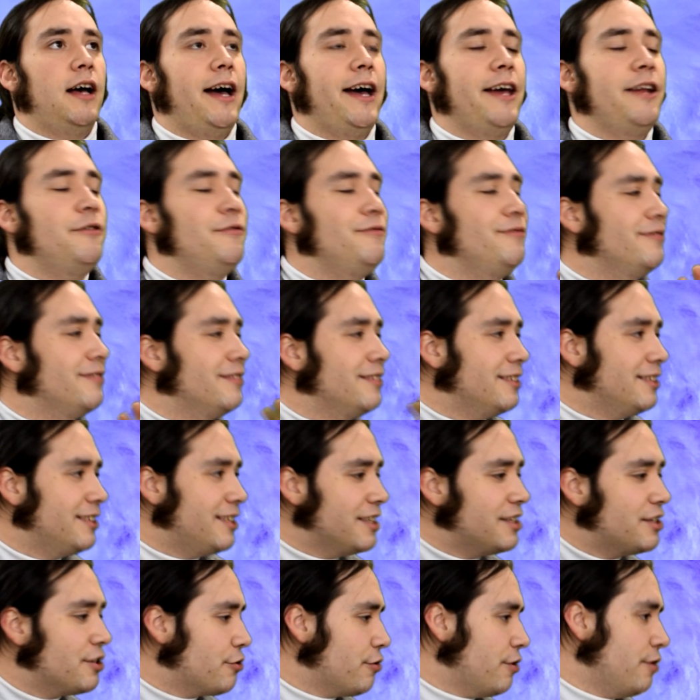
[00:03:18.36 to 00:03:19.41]
I don't
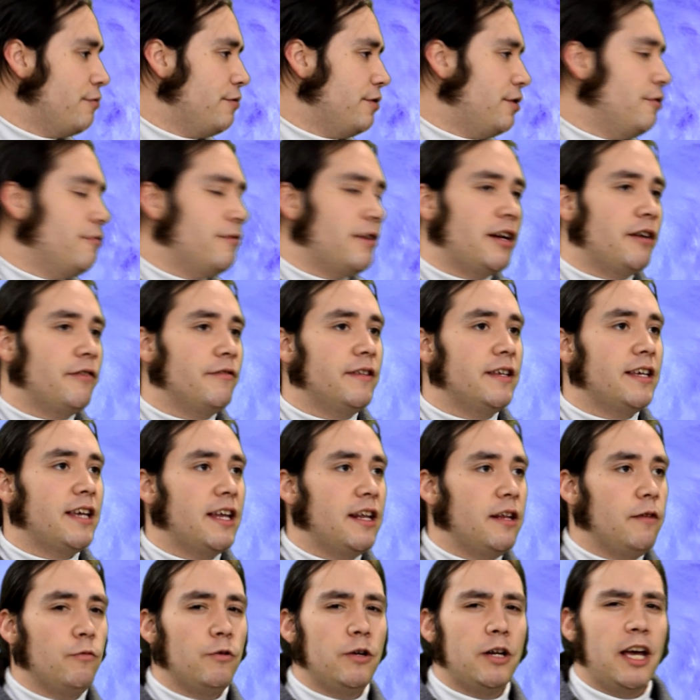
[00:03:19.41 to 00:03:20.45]
disagree with you, and I don't think
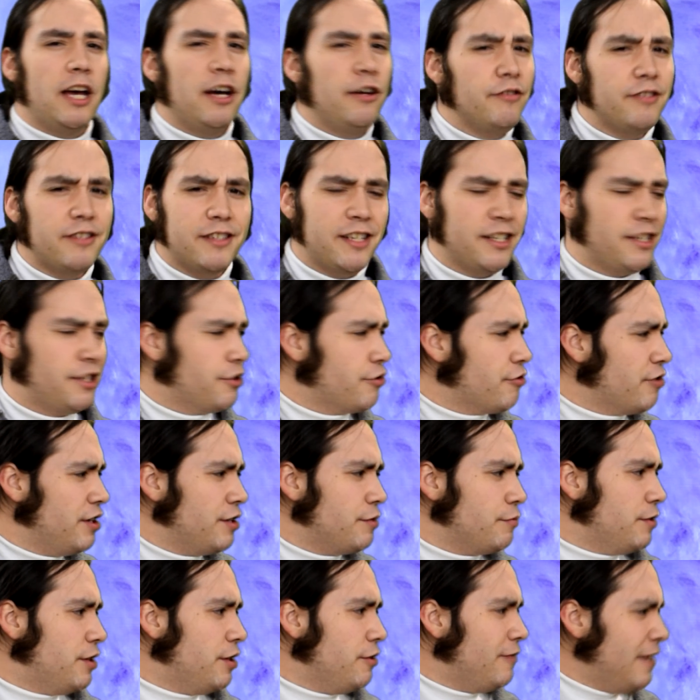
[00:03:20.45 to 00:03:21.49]
anyone else disagrees
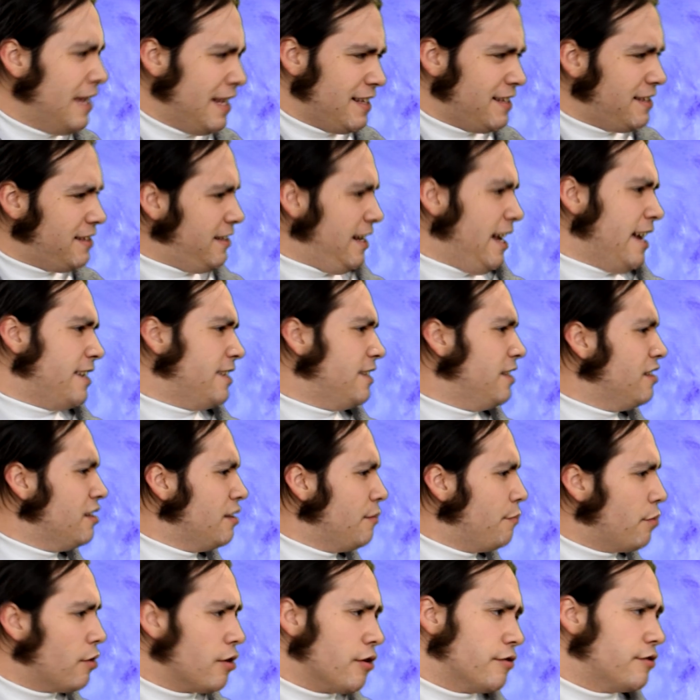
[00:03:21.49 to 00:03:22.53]
with you that sex is a
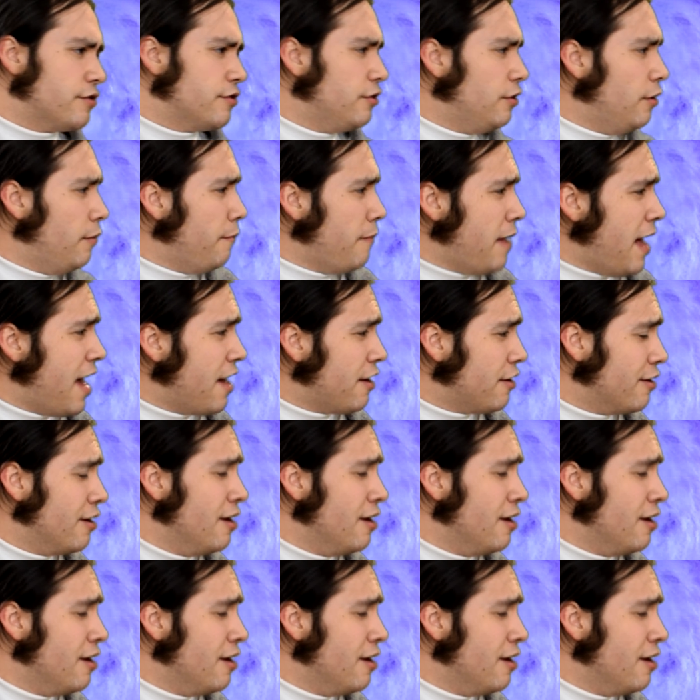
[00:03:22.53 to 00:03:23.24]
personal matter.